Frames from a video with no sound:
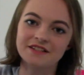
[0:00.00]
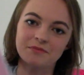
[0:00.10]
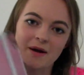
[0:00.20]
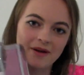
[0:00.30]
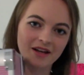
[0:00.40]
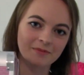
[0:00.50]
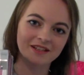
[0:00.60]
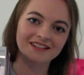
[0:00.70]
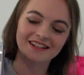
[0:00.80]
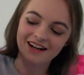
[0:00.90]
is my makeup
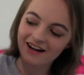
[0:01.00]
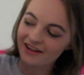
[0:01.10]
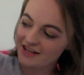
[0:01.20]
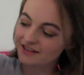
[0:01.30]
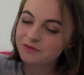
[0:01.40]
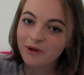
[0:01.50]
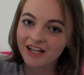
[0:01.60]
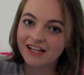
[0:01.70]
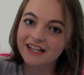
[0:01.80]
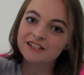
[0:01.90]
kit. It is
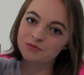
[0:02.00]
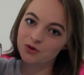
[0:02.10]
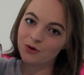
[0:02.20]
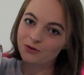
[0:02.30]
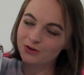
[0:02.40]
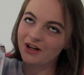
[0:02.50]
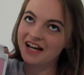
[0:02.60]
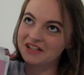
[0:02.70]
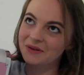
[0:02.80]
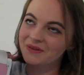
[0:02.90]
pink, it is beautiful,
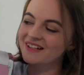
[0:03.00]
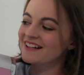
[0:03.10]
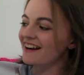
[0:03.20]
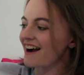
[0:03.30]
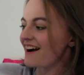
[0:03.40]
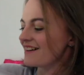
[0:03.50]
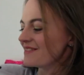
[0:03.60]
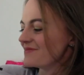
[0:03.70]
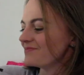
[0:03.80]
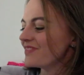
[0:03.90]
I
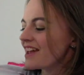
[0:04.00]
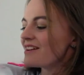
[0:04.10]
know.